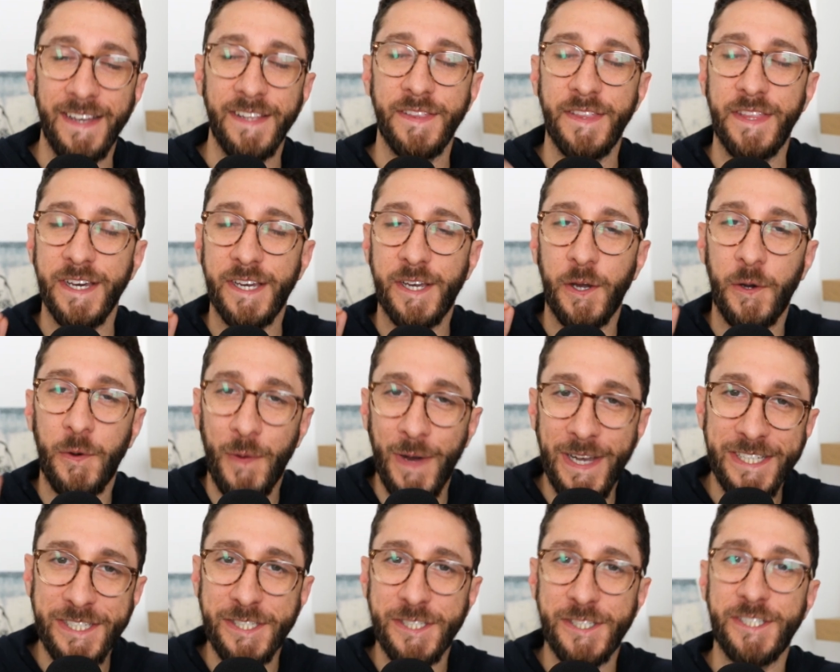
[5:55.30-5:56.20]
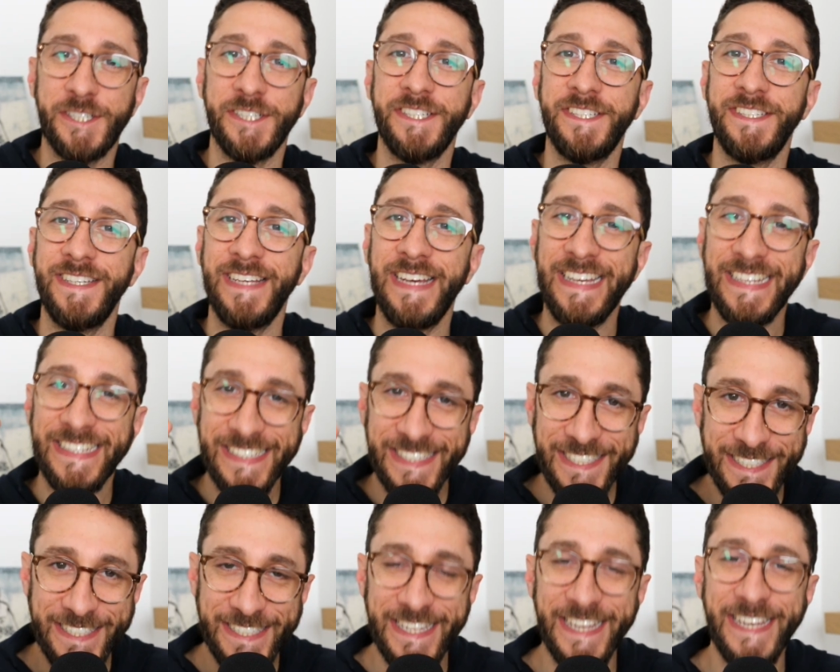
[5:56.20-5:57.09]
The question
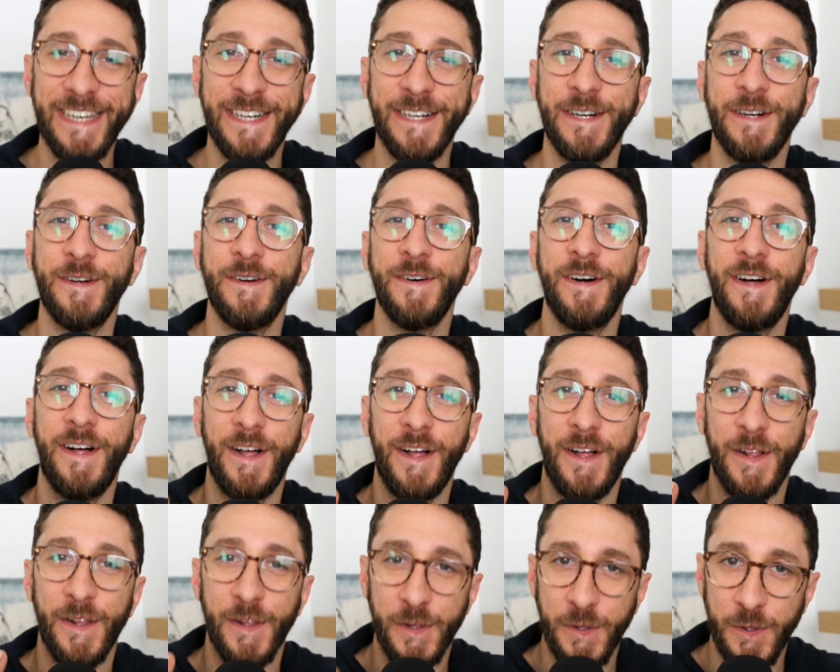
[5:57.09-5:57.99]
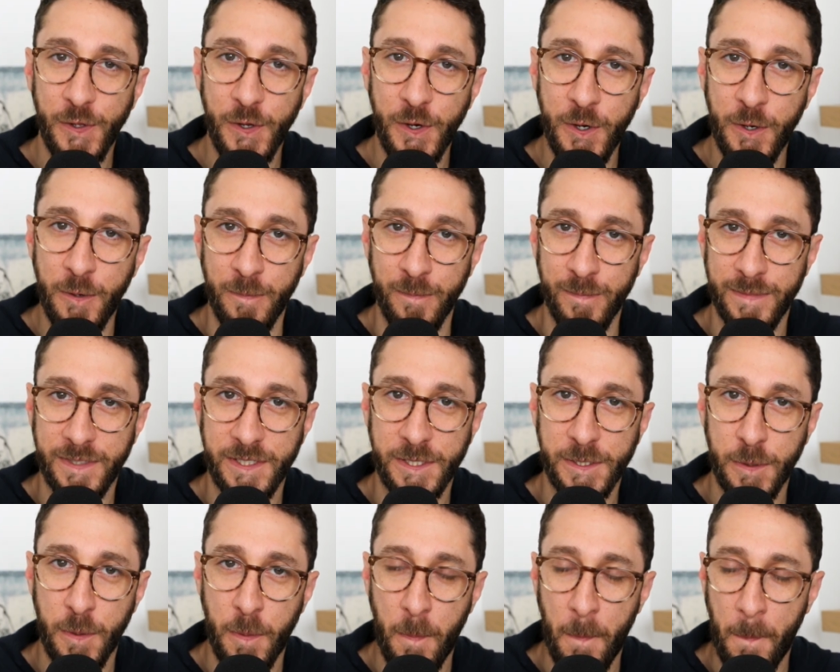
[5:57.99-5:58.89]
still looms.
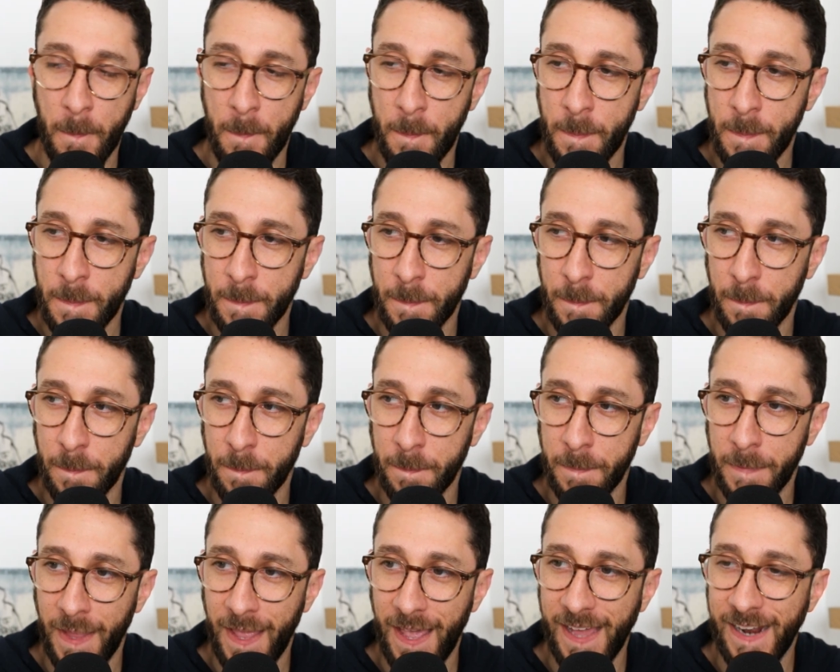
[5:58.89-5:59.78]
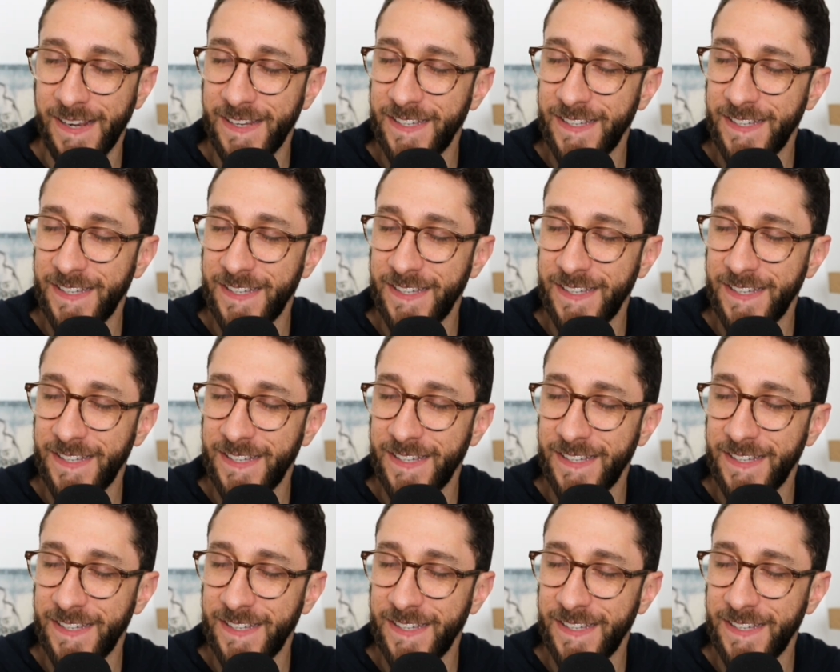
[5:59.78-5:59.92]
And it